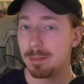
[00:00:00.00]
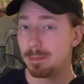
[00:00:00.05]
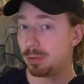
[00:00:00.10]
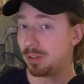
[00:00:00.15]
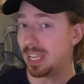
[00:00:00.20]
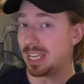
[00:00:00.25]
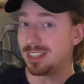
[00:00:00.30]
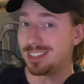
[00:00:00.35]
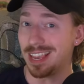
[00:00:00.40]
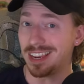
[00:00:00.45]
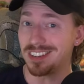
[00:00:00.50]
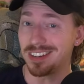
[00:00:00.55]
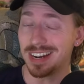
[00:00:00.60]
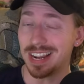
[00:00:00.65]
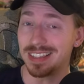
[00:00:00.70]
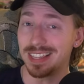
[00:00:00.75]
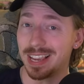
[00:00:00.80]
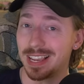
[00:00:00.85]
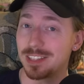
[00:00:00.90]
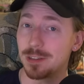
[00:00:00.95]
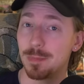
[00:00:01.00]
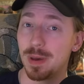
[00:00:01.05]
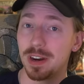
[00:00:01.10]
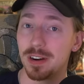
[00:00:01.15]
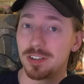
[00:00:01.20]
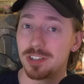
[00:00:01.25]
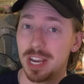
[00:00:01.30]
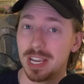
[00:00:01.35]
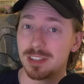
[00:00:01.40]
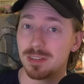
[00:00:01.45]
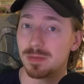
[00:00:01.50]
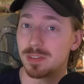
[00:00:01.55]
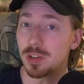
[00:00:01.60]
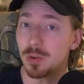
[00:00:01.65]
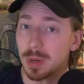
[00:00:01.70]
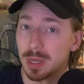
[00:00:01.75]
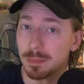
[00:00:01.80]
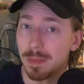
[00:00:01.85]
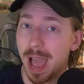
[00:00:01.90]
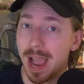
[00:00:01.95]
PlayStation, I think, has a better chance of
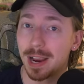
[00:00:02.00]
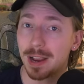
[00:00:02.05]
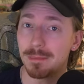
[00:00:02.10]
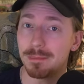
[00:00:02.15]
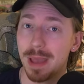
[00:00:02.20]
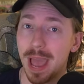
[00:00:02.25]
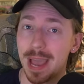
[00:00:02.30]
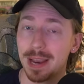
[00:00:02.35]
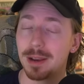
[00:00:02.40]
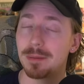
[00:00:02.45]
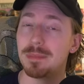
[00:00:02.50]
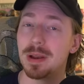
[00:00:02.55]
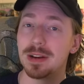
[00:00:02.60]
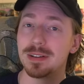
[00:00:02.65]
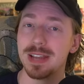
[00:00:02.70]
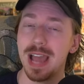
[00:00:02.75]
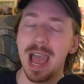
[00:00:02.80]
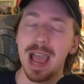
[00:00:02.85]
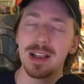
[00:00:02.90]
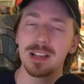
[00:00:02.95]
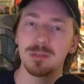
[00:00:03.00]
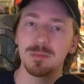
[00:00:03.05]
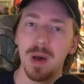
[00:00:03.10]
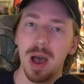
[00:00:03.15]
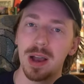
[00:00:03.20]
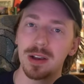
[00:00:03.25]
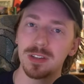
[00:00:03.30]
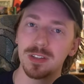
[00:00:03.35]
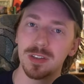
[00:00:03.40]
doing back compat compared to Xbox,